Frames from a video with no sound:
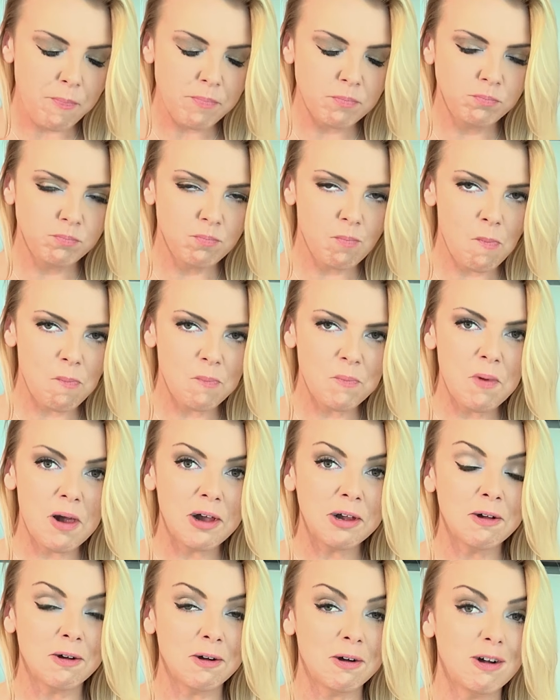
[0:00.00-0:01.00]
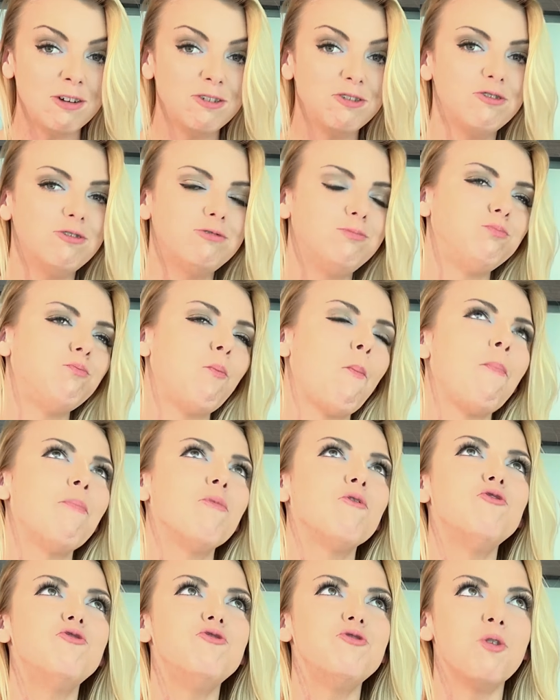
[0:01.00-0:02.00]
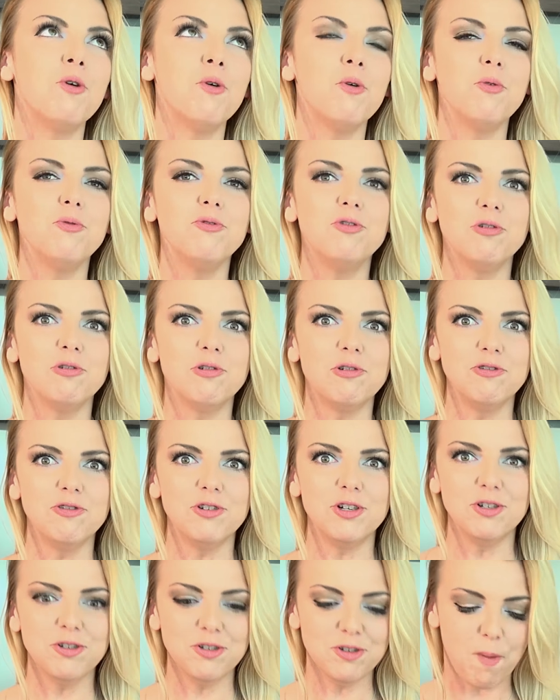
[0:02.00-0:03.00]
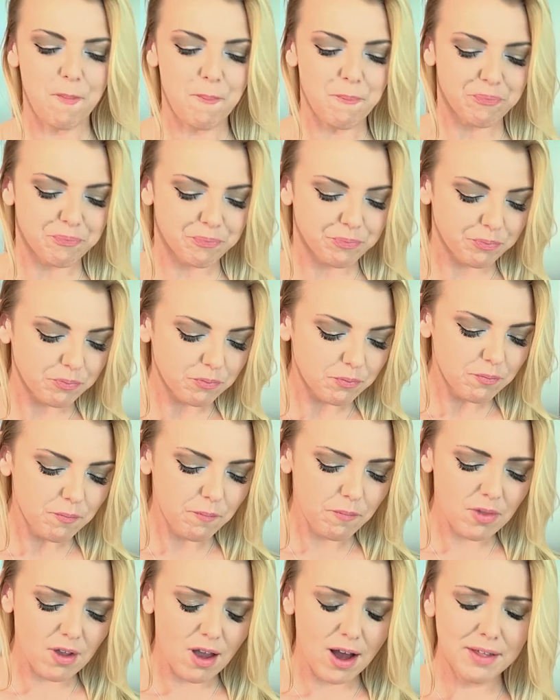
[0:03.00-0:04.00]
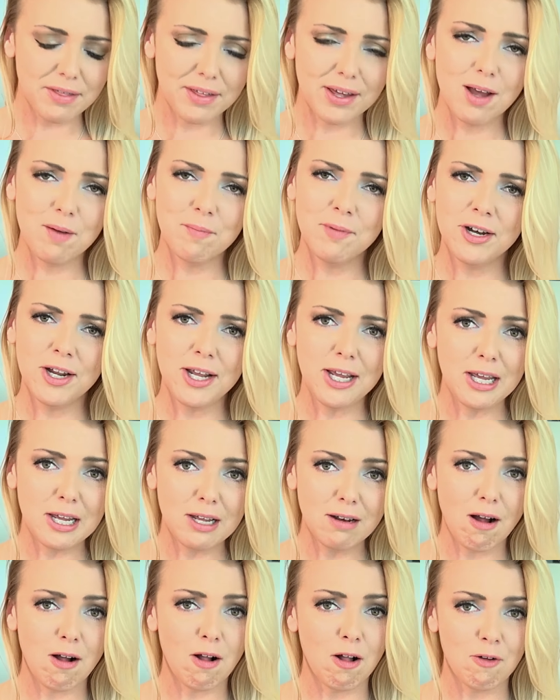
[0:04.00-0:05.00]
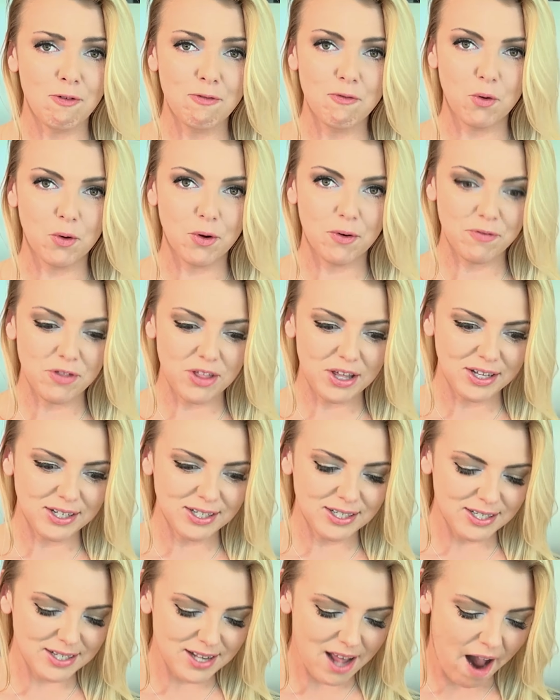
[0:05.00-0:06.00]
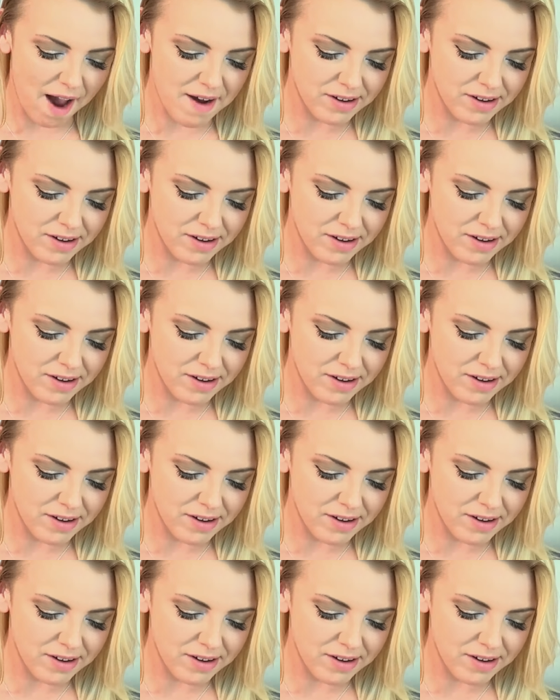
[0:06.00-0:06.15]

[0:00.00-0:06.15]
Oh my gosh, so delicious. I think I'm gonna eat all 4 of these.